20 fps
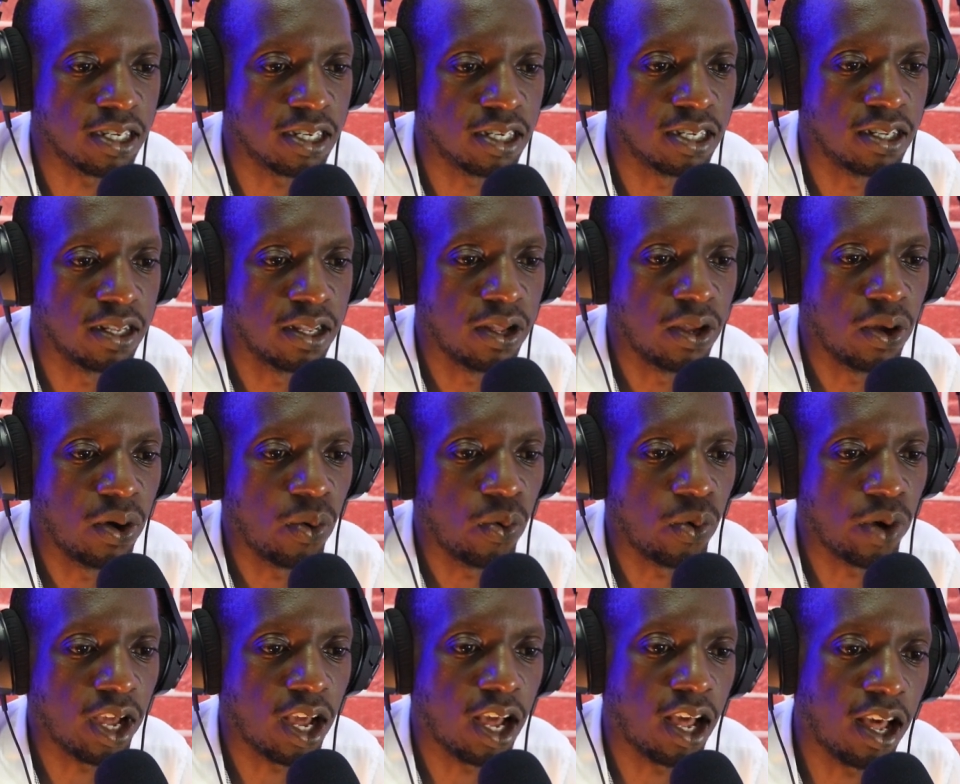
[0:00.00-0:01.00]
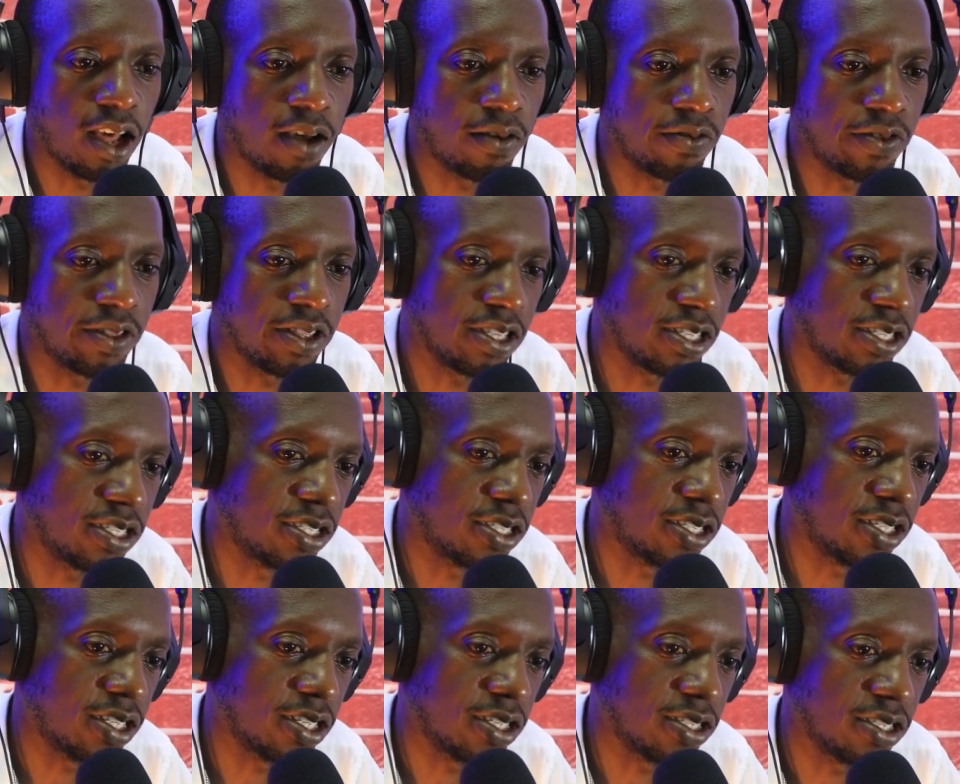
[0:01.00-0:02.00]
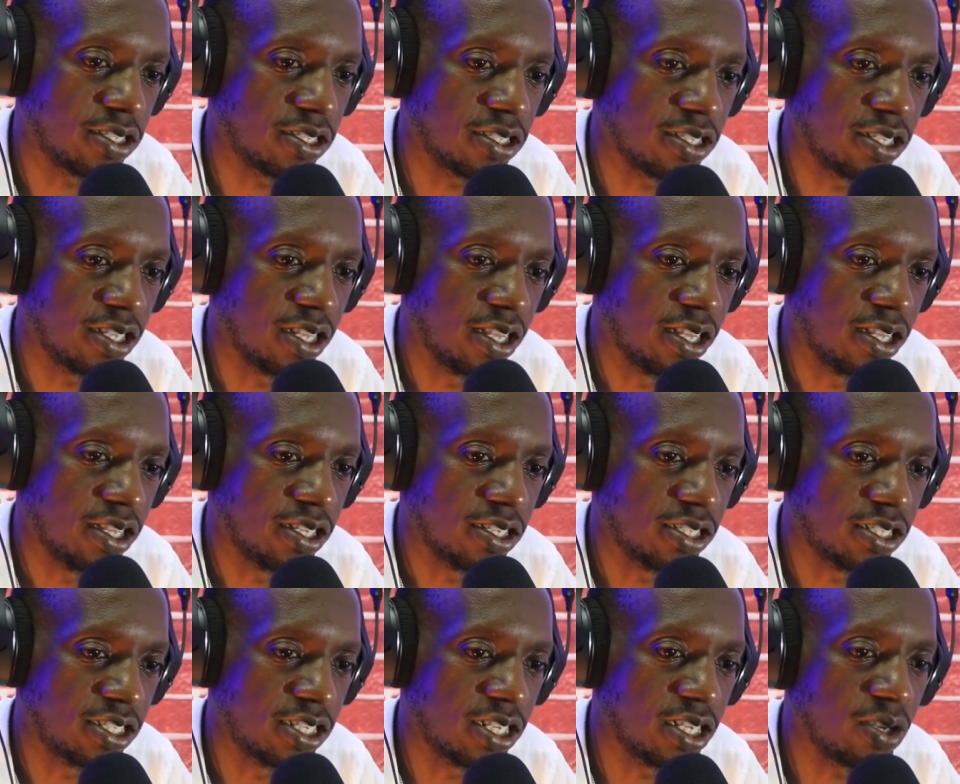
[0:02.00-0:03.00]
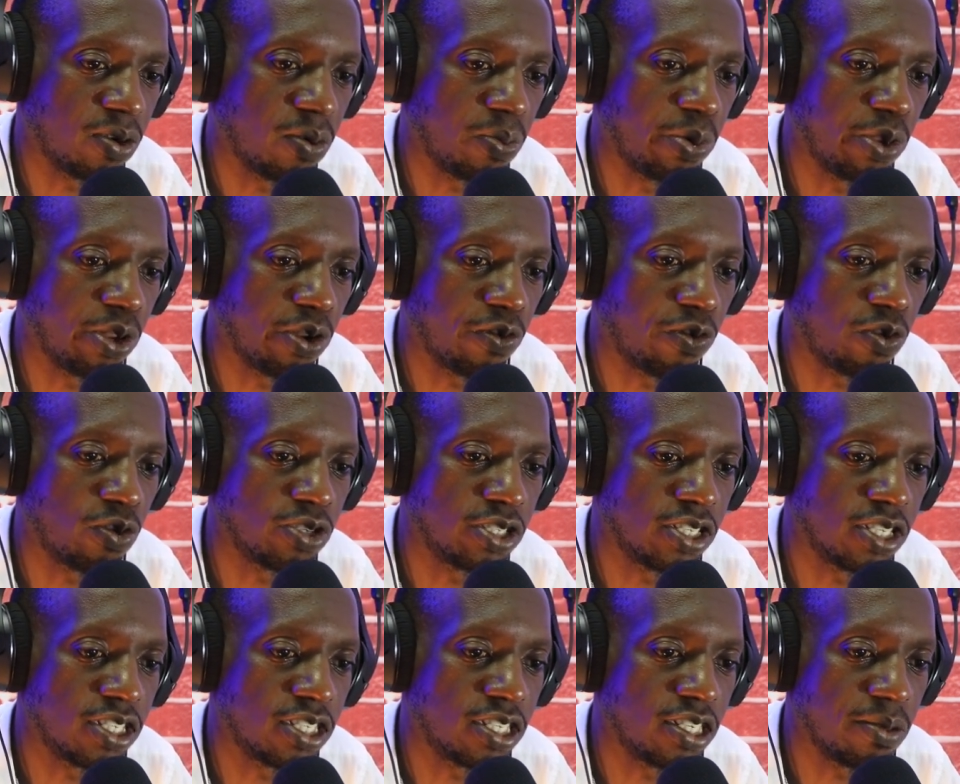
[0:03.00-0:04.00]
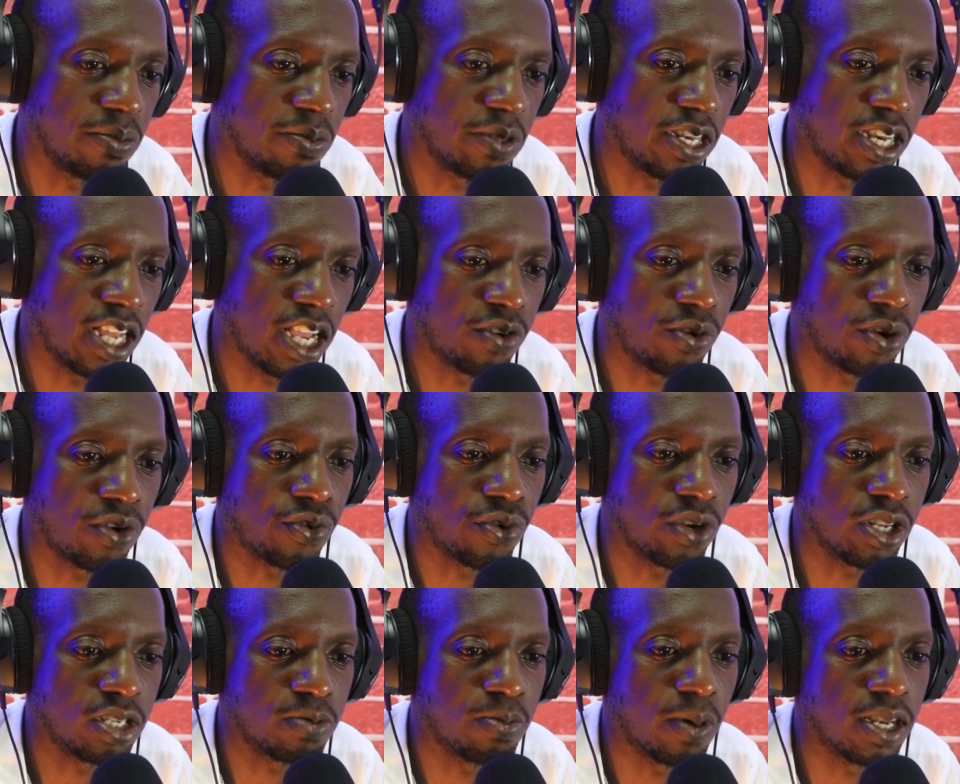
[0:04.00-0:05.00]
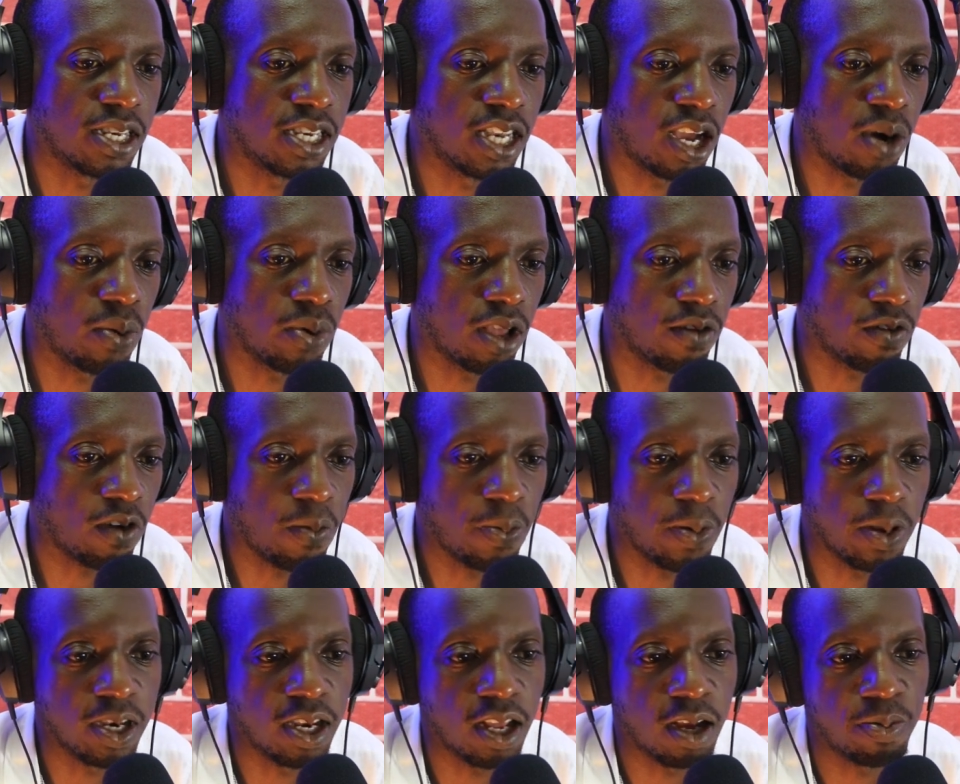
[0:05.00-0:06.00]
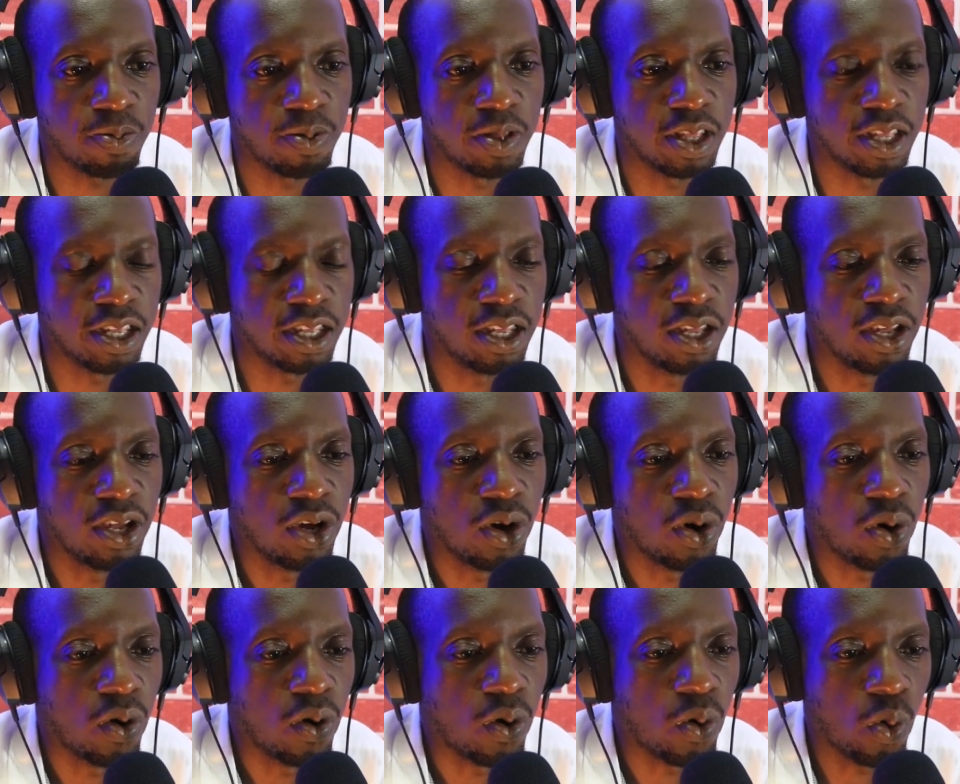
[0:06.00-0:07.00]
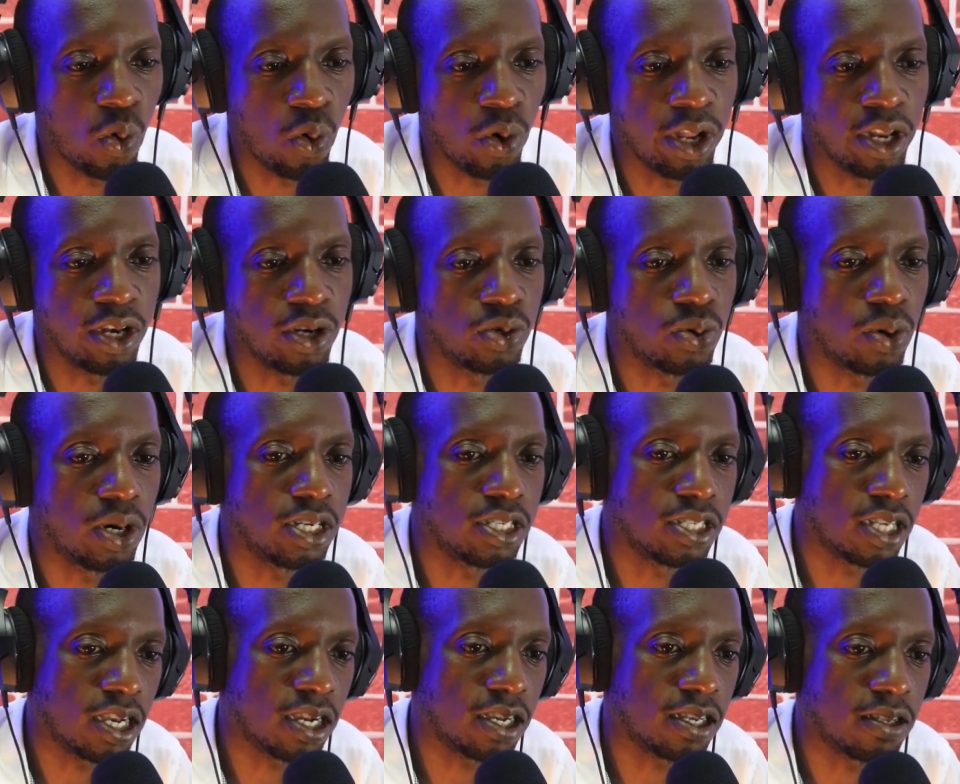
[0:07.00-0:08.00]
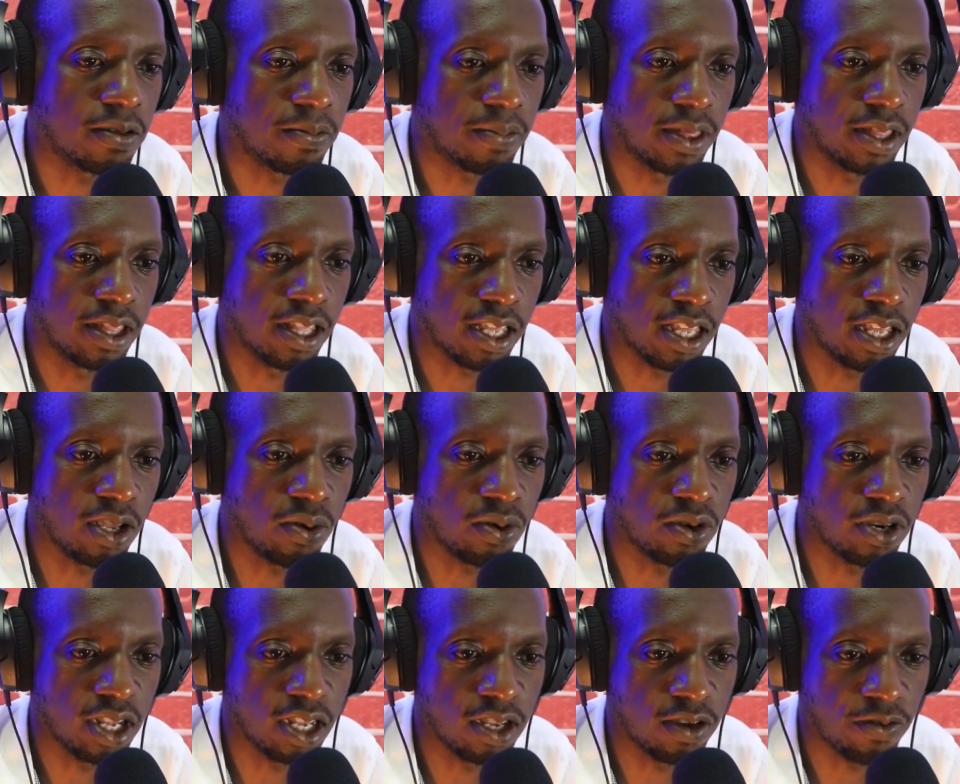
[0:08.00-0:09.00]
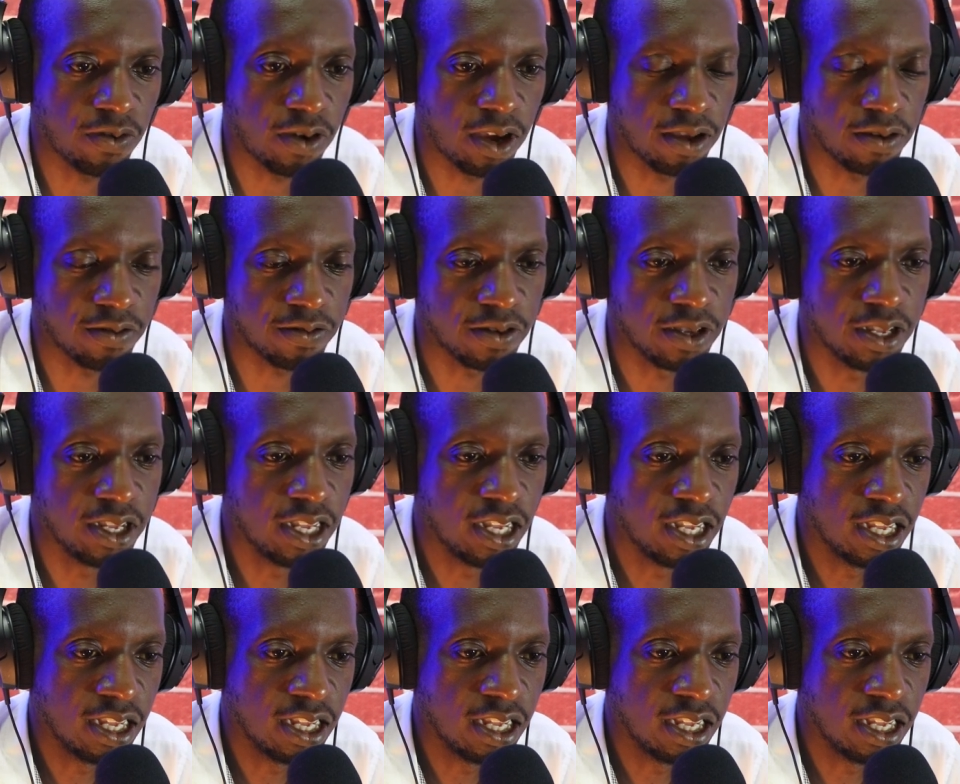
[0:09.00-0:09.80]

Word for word: and we have this still beautiful system. The knight retreats, but now we have opened up the queen to attack the king on h5.